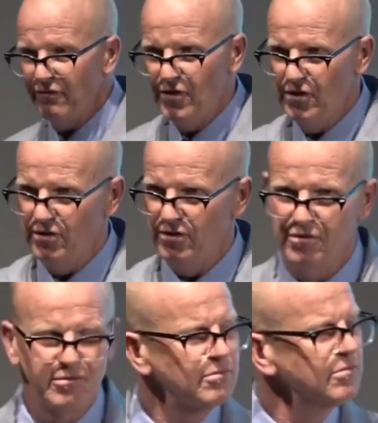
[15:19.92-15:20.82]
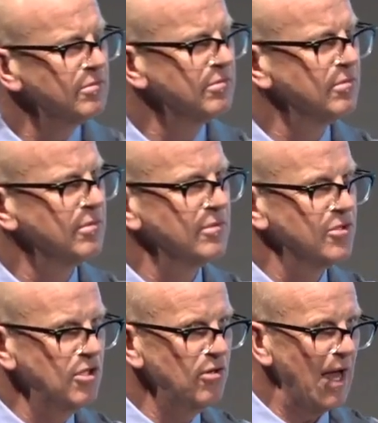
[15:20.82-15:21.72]
if you
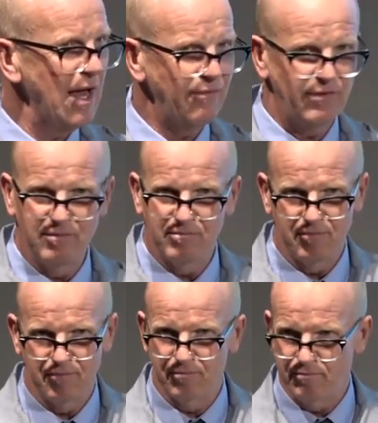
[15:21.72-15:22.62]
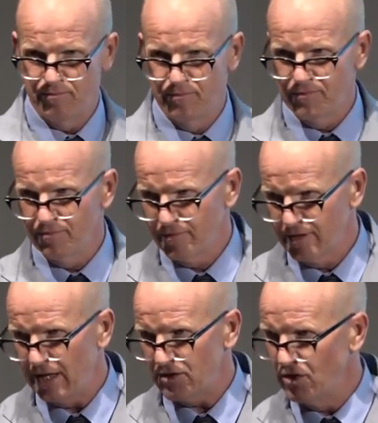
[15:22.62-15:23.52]
do you have in
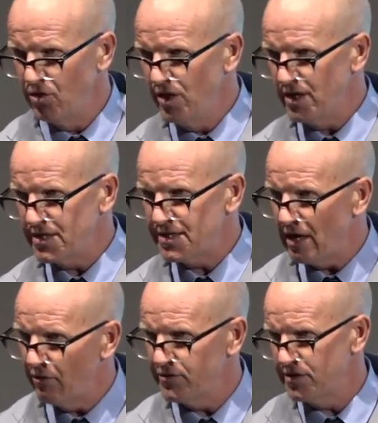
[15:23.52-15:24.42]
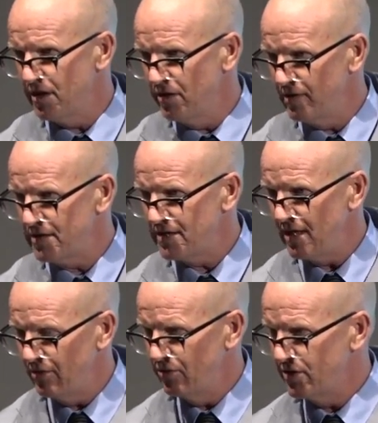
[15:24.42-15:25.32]
Catalonia self-service
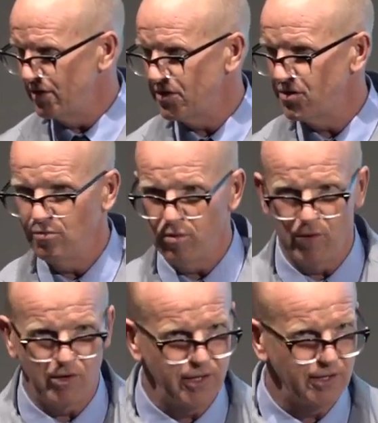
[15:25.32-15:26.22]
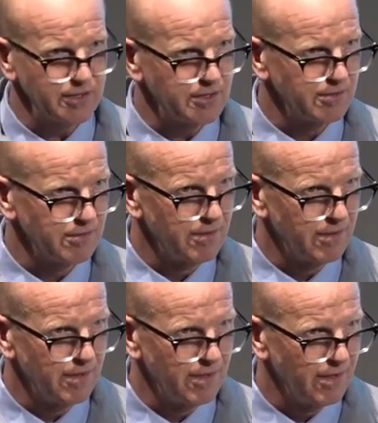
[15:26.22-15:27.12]
tills in supermarkets
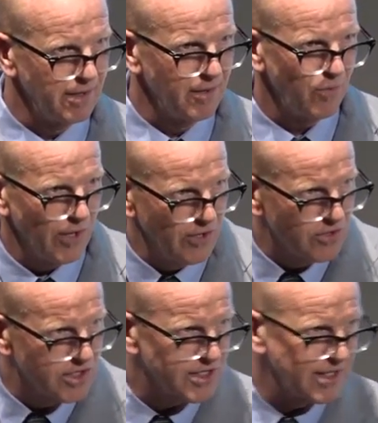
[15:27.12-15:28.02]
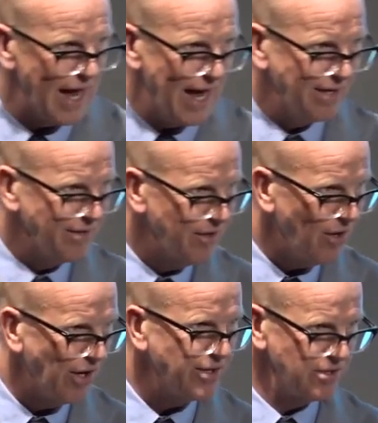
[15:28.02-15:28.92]
where you scan
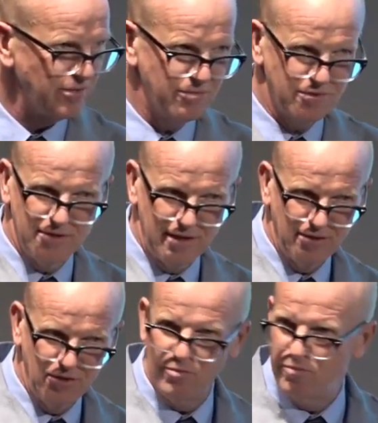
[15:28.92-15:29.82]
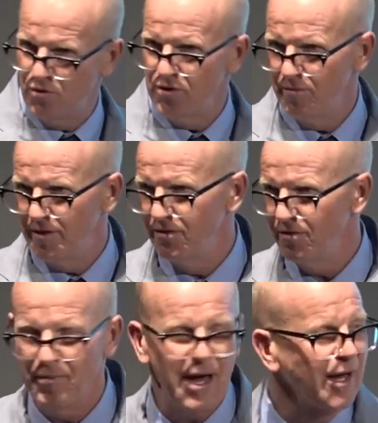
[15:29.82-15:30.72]
items and then you put them in
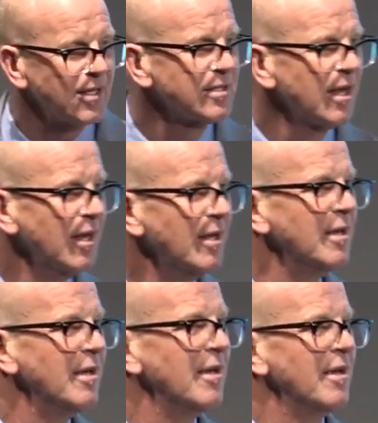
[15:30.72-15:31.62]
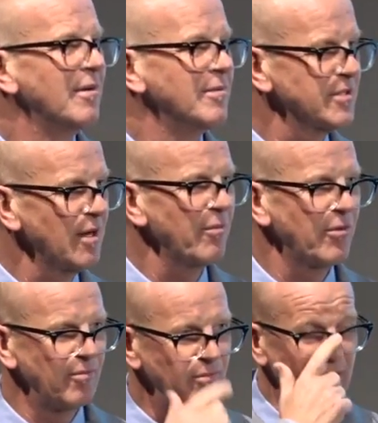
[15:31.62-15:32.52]
your bag. It's, some of
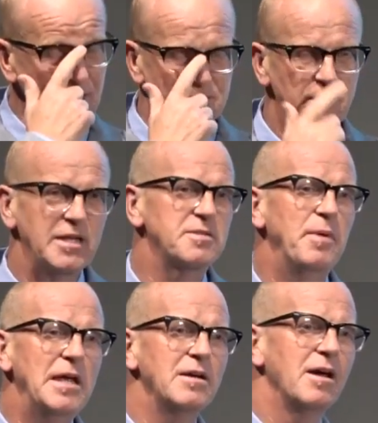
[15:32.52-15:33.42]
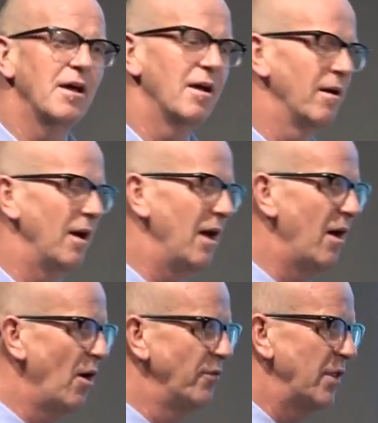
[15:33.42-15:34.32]
them. It's, it's been a,
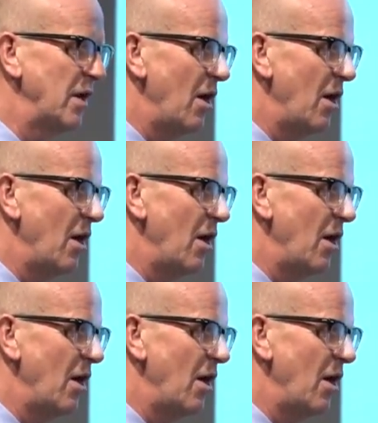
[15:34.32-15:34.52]
a, over the